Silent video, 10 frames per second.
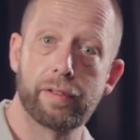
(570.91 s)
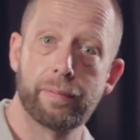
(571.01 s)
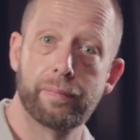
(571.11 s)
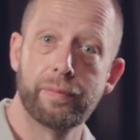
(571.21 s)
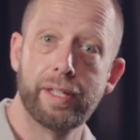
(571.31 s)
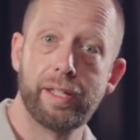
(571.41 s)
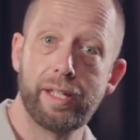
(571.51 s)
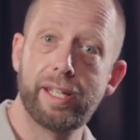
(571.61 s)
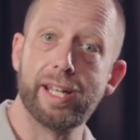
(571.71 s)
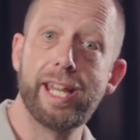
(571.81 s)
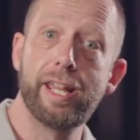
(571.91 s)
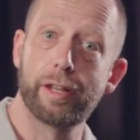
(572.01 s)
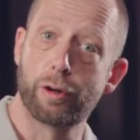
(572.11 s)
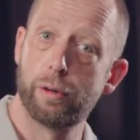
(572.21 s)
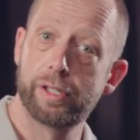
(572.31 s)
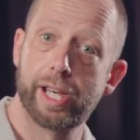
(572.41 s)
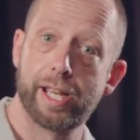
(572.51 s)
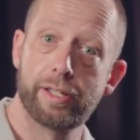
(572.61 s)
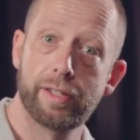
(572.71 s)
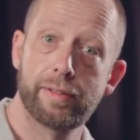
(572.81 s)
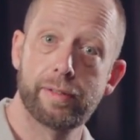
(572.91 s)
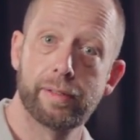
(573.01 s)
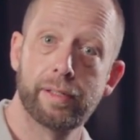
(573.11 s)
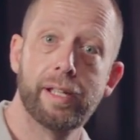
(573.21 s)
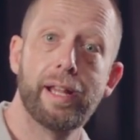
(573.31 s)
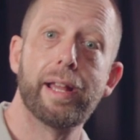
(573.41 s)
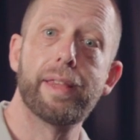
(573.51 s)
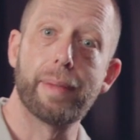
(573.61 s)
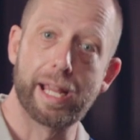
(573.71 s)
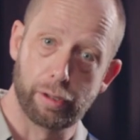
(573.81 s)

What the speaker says: You can hear the chord changes and they make